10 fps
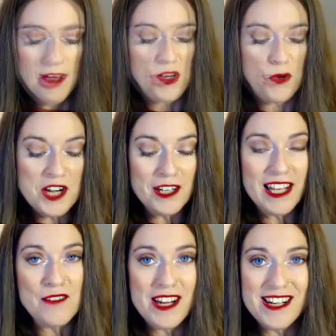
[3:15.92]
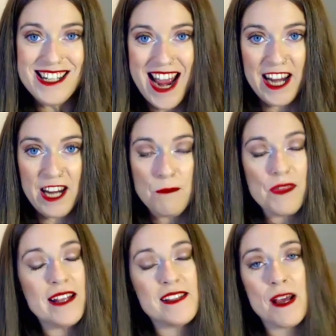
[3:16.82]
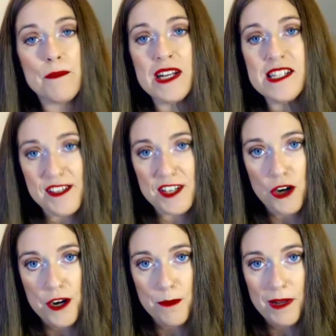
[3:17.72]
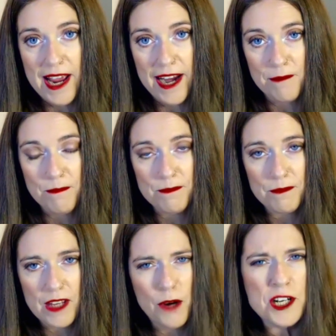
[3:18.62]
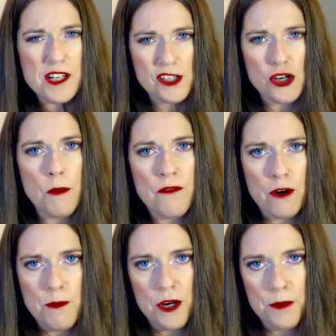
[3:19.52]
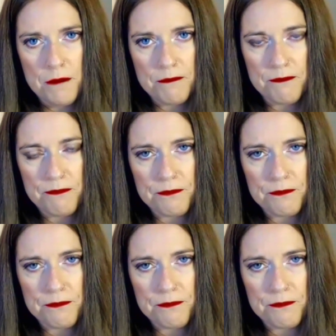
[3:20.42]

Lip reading: So when you leave here today and something doesn't go to plan, I want you to stop for a moment.